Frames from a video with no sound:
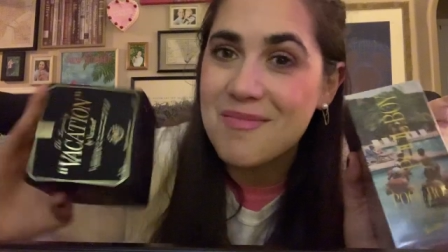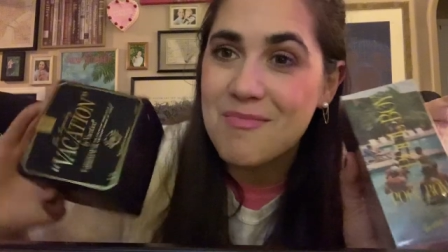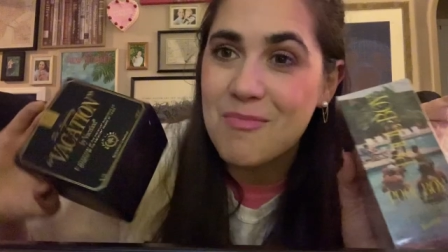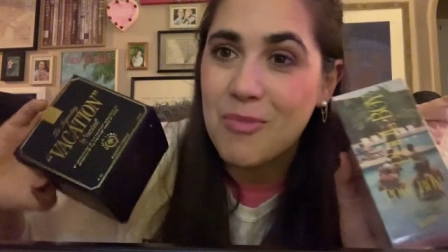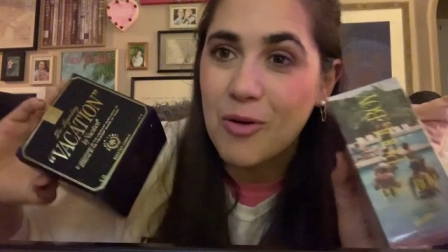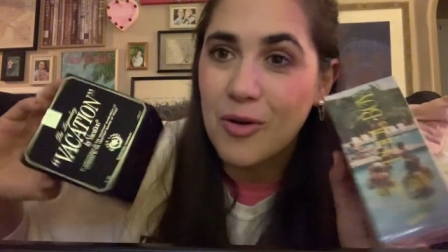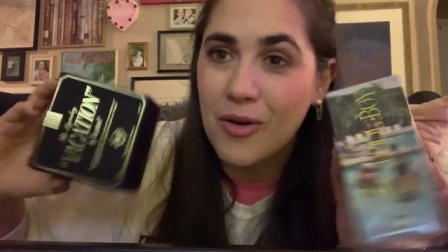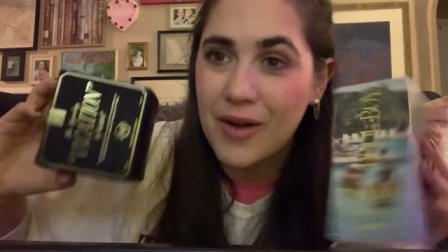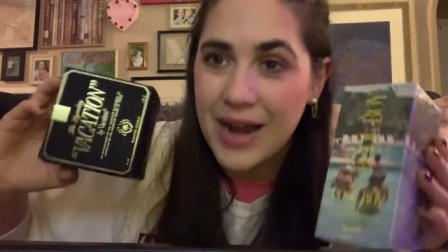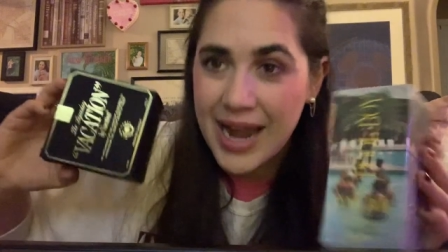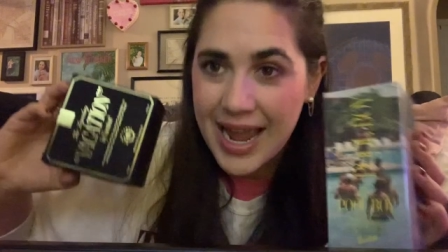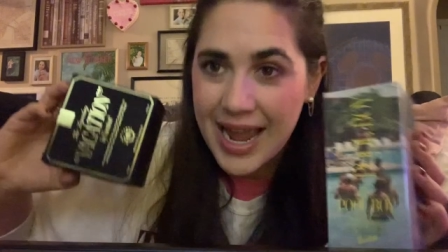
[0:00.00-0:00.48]

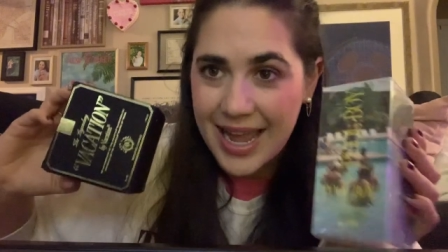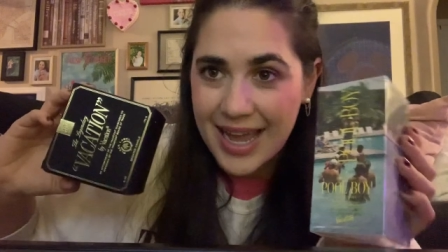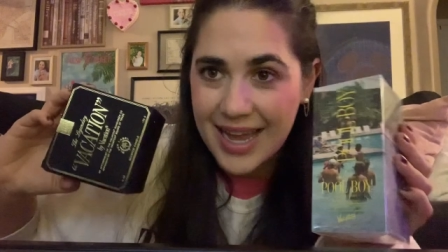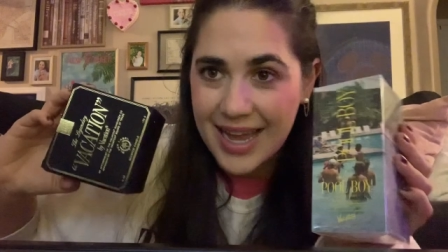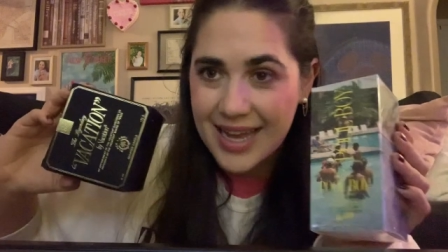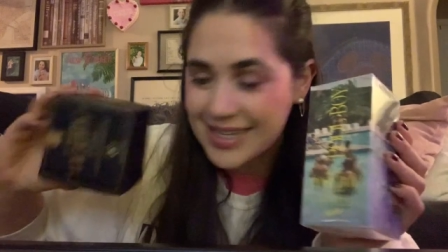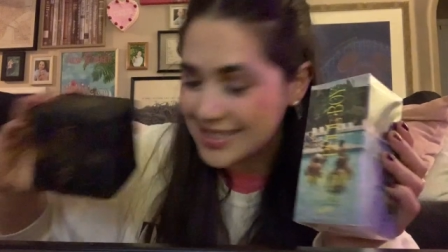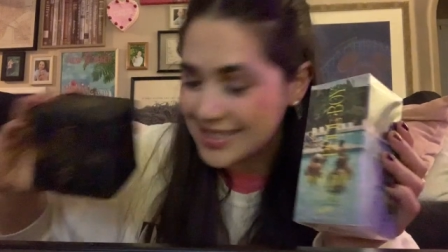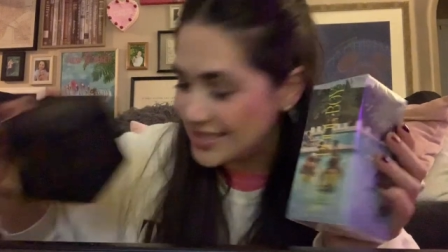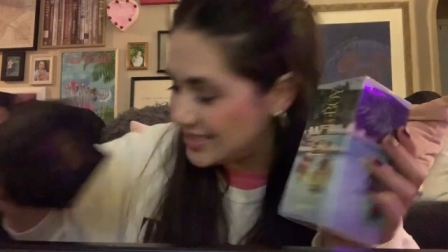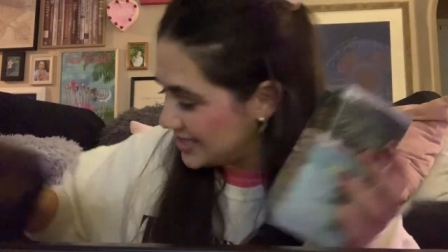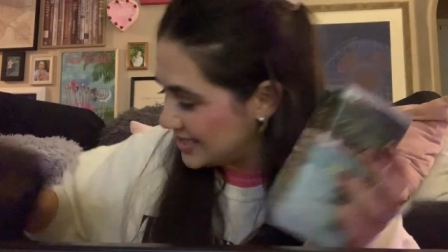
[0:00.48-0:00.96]

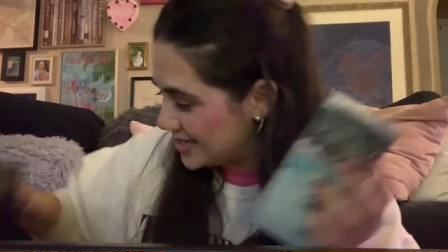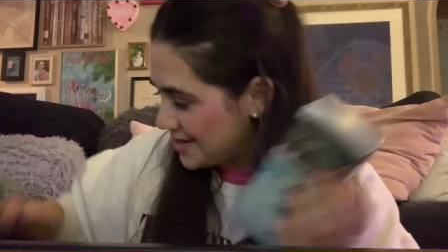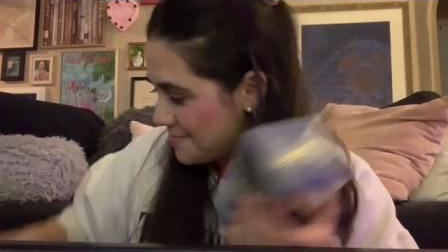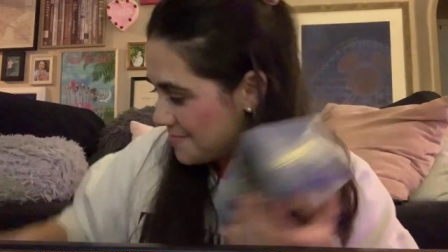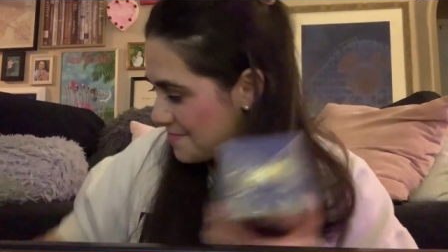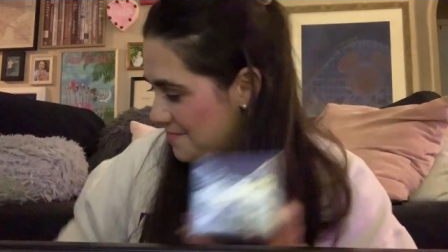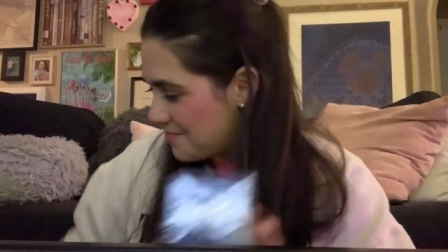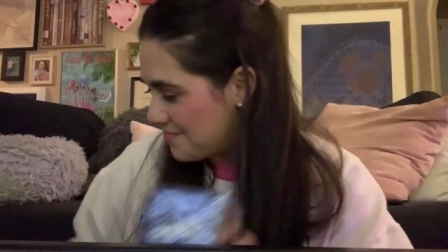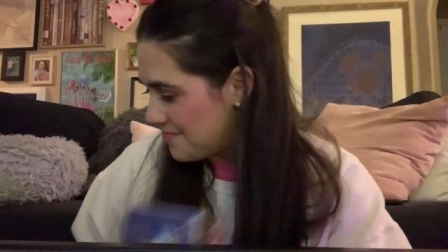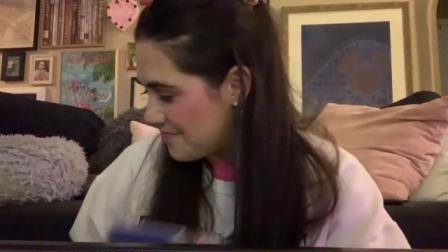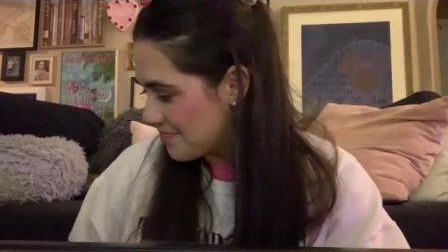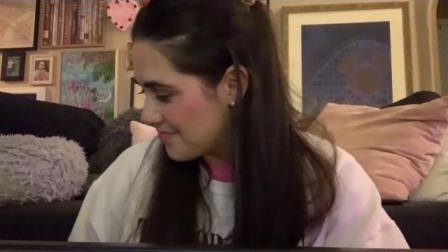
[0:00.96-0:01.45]
brand.
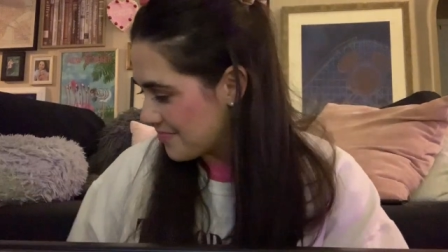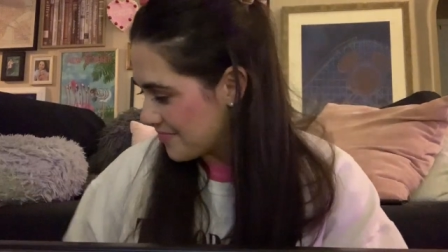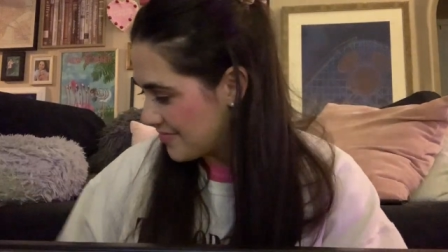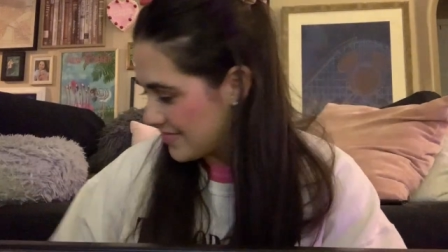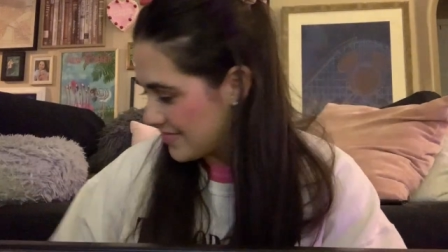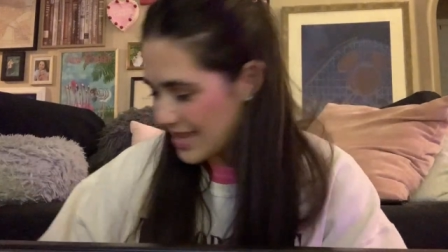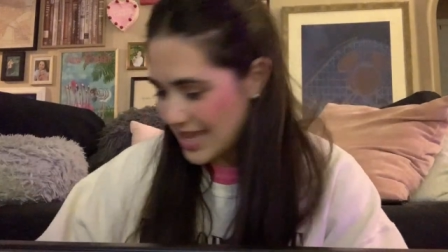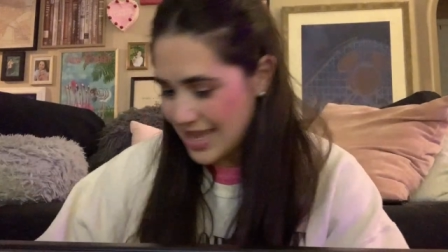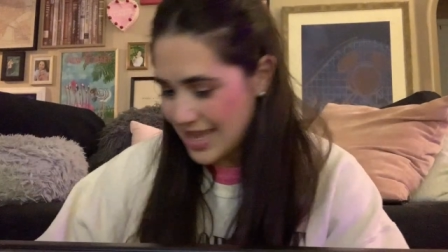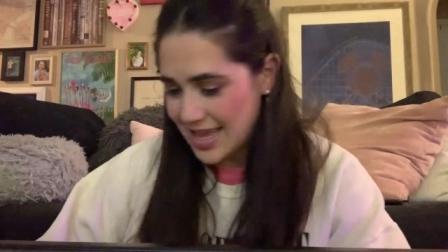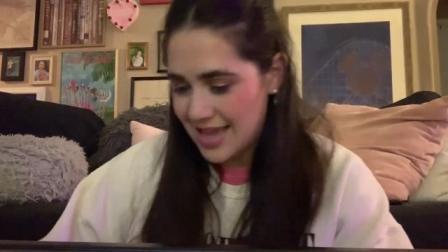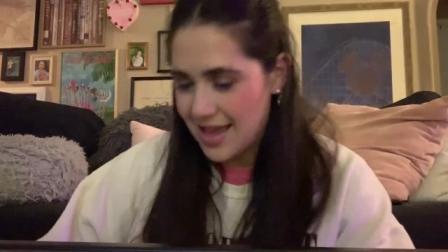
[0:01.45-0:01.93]

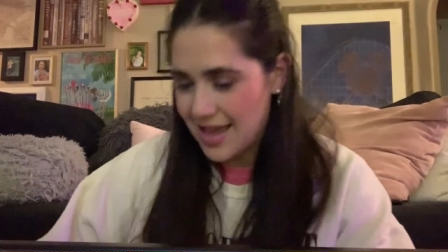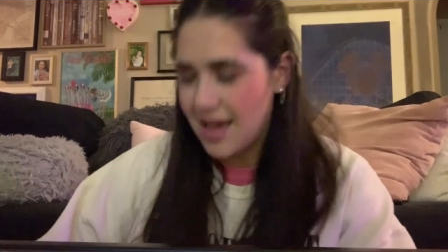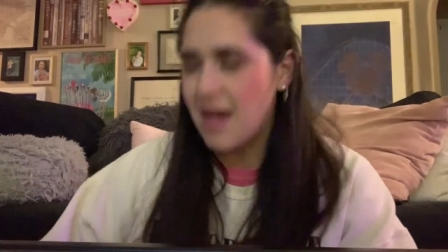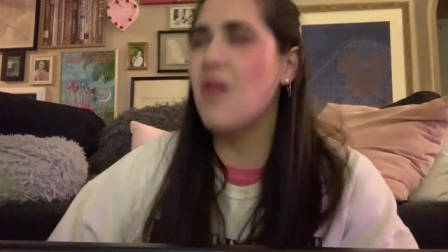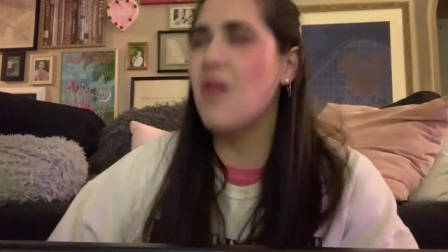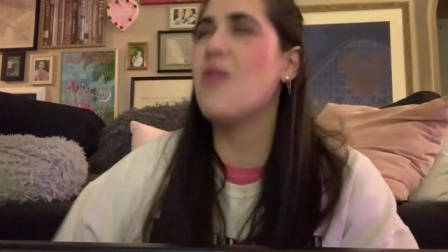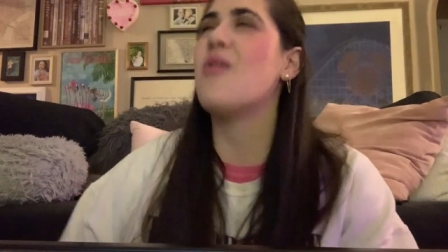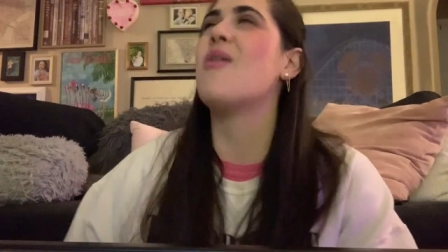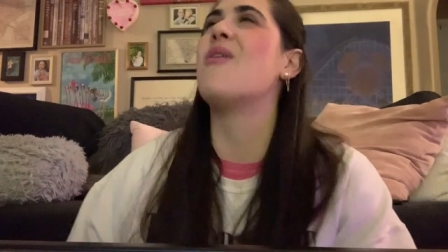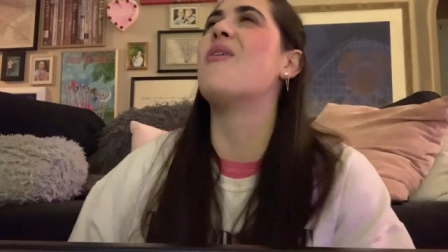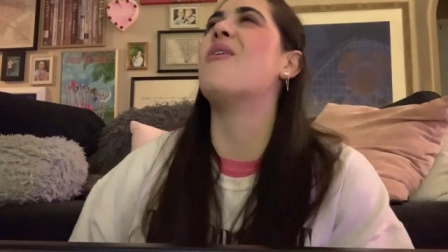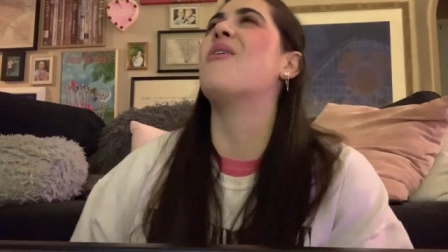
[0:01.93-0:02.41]

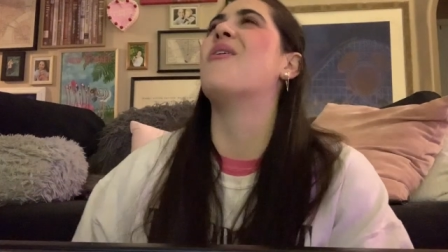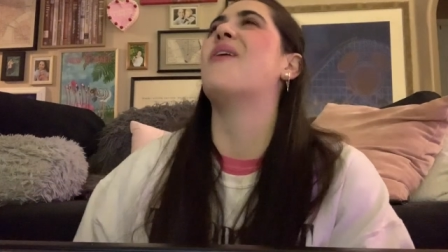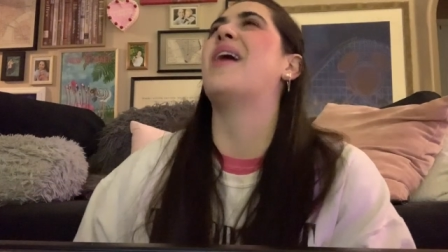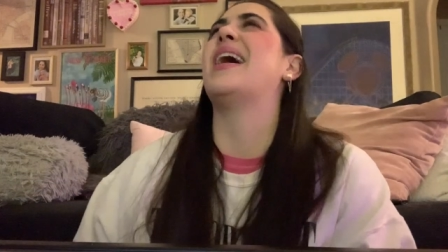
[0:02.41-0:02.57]
Oh,